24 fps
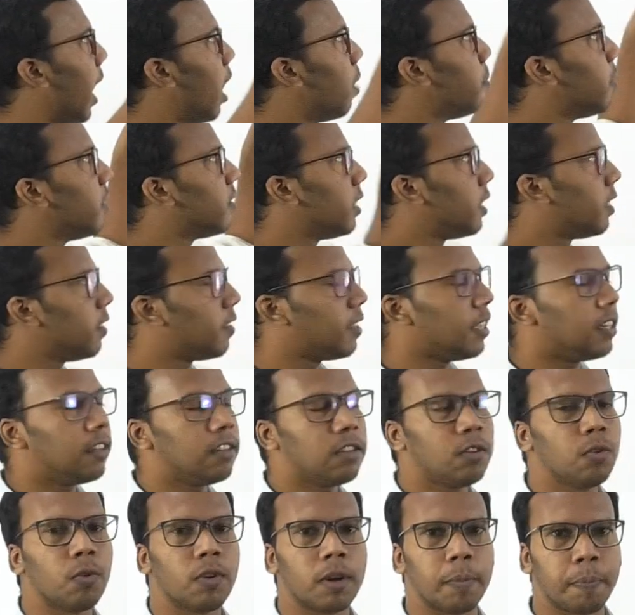help the
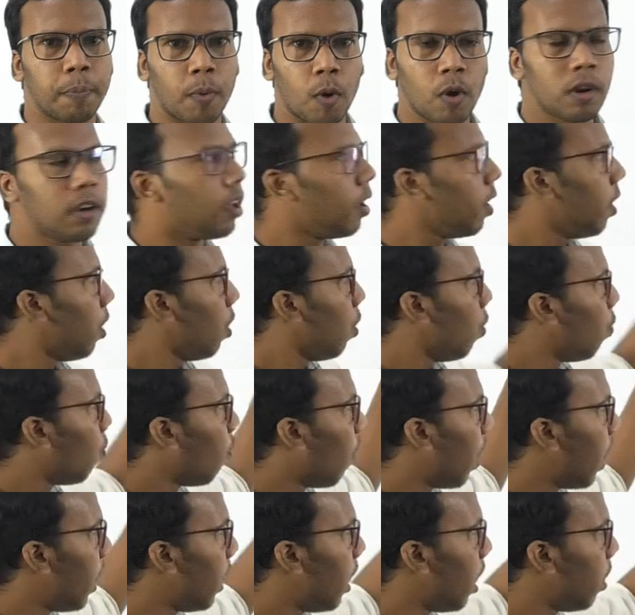citizen to report
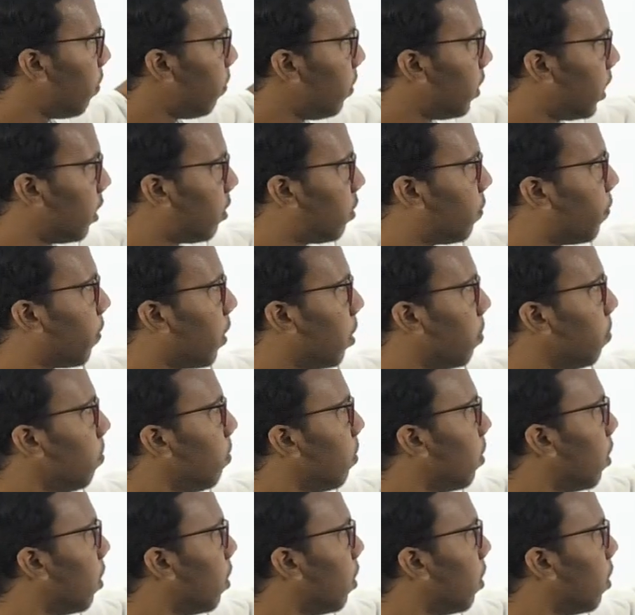wildlife deaths from